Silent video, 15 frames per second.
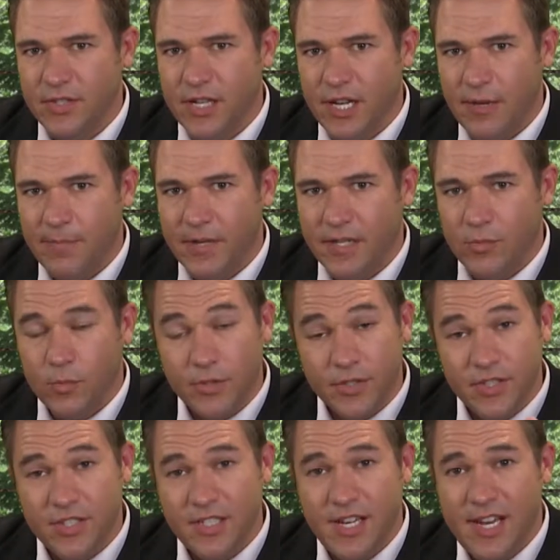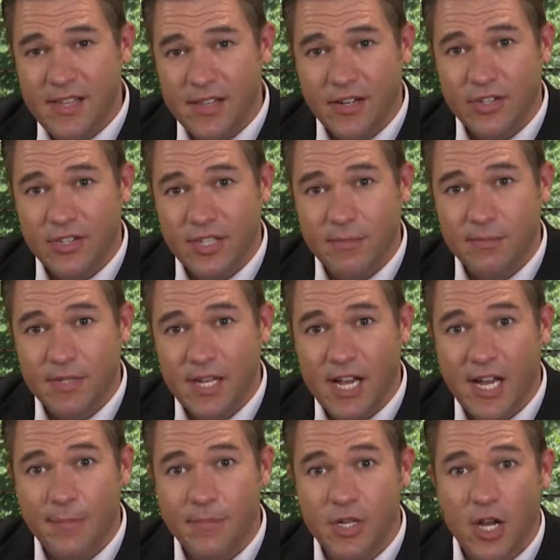it up, and it will stay there
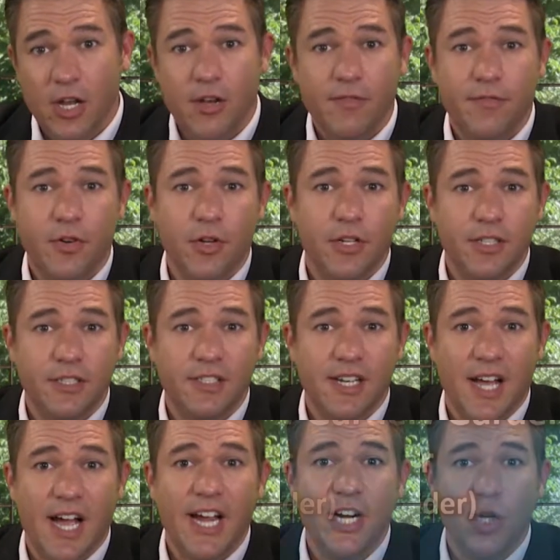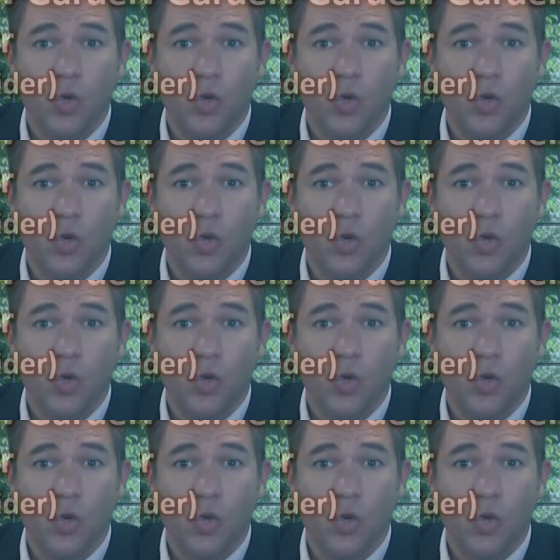sometimes for an entire